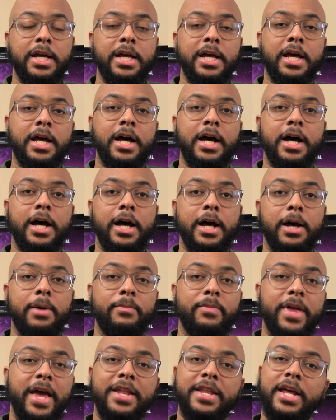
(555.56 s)

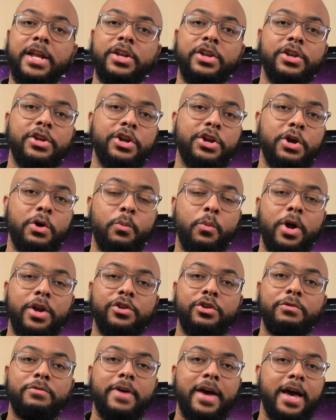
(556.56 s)
And then, once
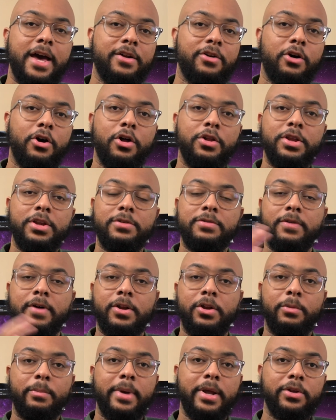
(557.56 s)
you've had all these
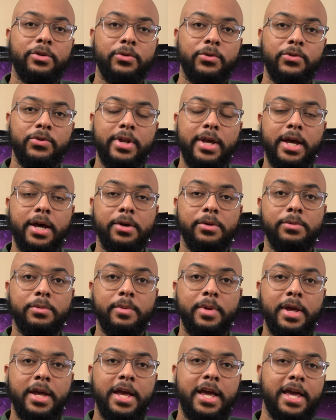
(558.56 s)
fundamentals down
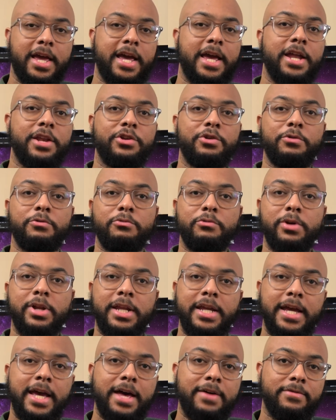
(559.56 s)
and you
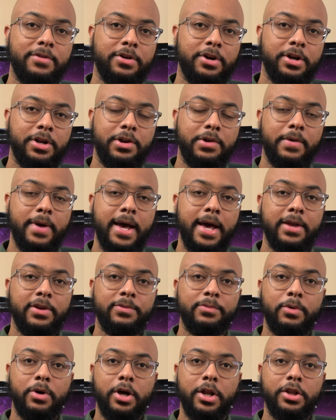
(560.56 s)
really have a good
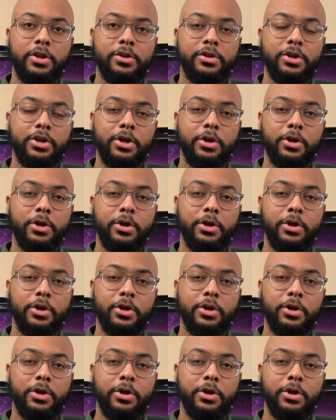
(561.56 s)
grasp on,